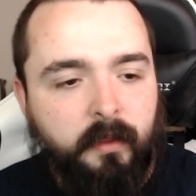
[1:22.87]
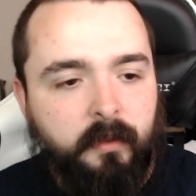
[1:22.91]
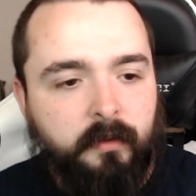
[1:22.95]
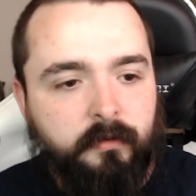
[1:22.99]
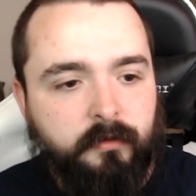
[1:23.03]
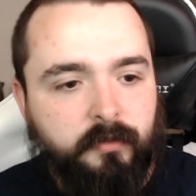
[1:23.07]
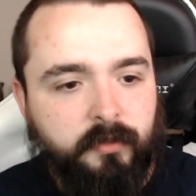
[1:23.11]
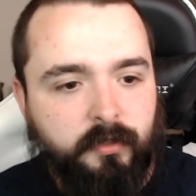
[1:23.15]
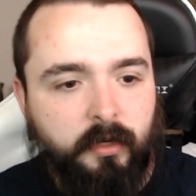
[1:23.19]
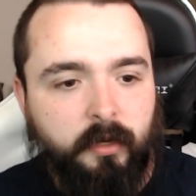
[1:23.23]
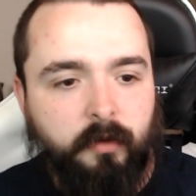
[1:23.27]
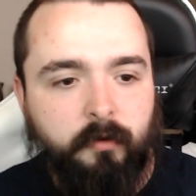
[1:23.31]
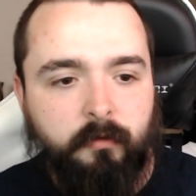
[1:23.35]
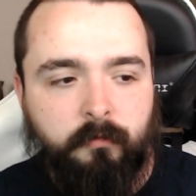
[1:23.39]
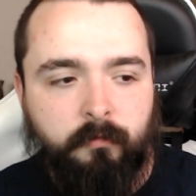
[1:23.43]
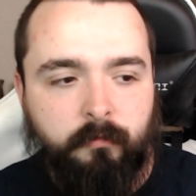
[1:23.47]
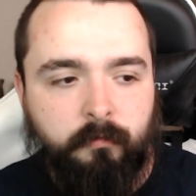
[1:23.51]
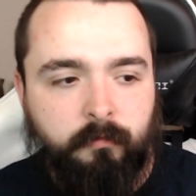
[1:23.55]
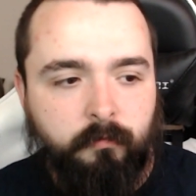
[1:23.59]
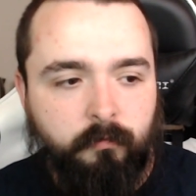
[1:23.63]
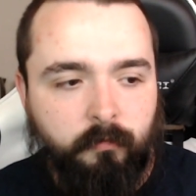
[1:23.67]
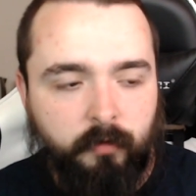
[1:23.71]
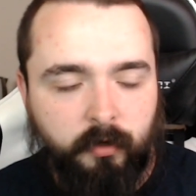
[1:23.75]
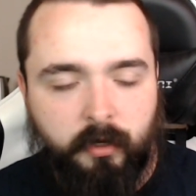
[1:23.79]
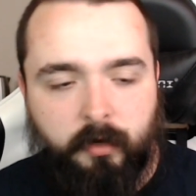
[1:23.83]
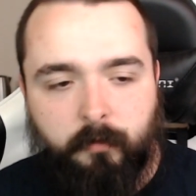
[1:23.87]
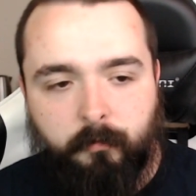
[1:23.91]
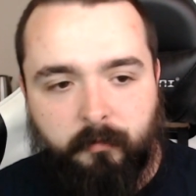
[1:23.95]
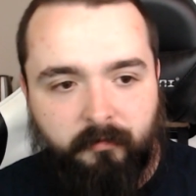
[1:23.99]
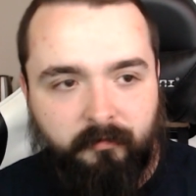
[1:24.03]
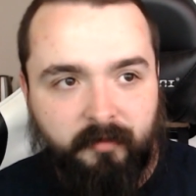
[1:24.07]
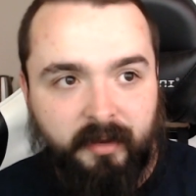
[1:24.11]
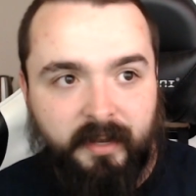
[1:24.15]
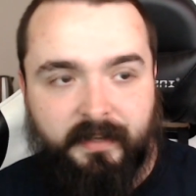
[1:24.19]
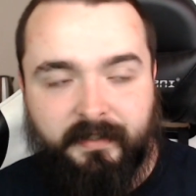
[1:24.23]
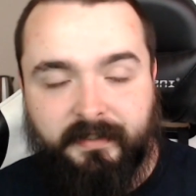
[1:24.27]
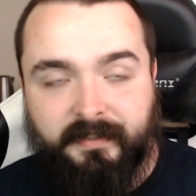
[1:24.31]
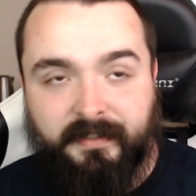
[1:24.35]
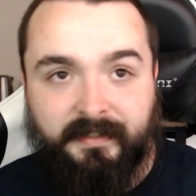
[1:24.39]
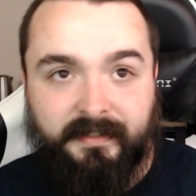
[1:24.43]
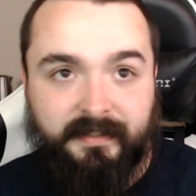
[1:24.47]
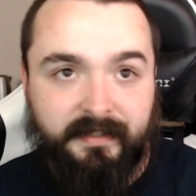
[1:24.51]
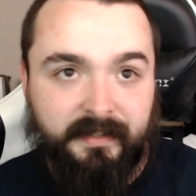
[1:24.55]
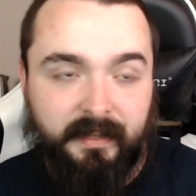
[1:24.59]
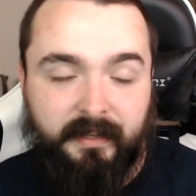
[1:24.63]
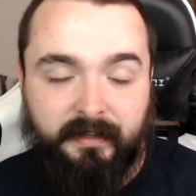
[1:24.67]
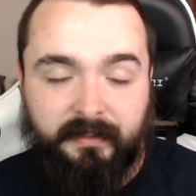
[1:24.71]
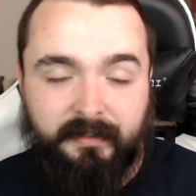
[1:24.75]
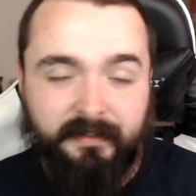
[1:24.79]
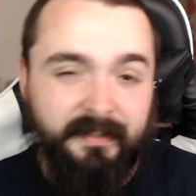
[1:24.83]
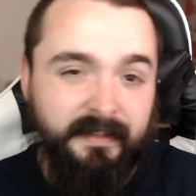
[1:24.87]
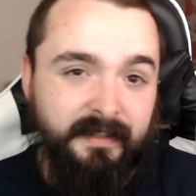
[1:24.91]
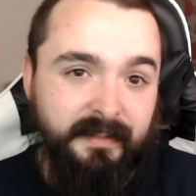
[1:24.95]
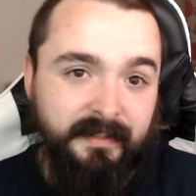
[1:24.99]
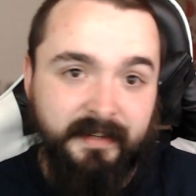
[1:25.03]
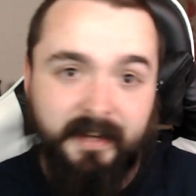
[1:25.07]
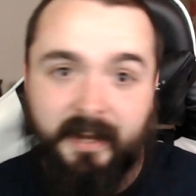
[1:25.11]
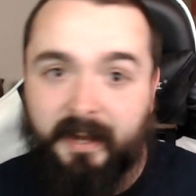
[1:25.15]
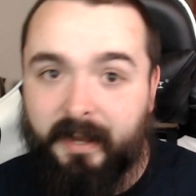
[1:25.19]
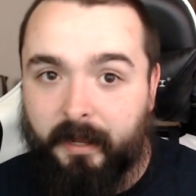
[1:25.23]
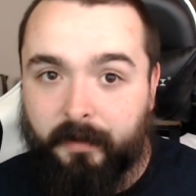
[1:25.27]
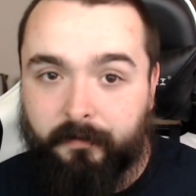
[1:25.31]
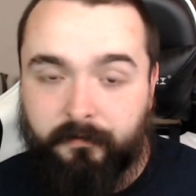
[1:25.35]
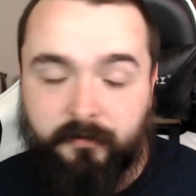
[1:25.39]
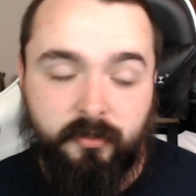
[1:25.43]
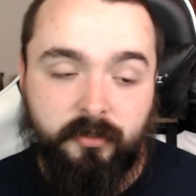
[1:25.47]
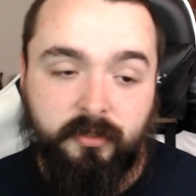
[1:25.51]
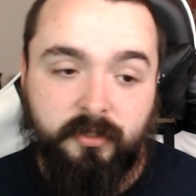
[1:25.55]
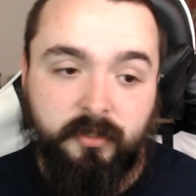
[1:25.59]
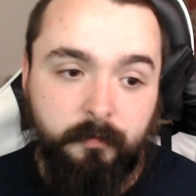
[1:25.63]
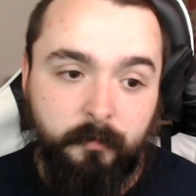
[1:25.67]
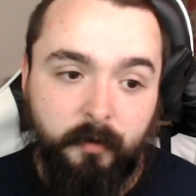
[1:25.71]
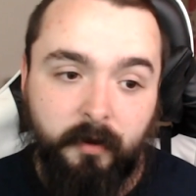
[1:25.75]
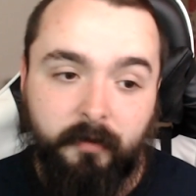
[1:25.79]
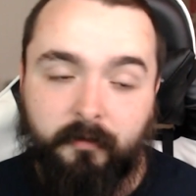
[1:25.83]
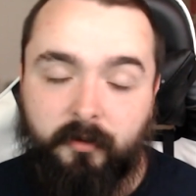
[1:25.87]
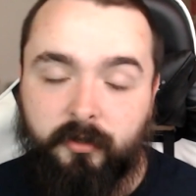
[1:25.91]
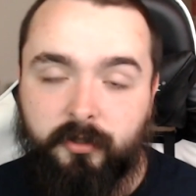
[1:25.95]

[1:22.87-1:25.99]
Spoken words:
So we're going to be reacting to that to the day after tomorrow.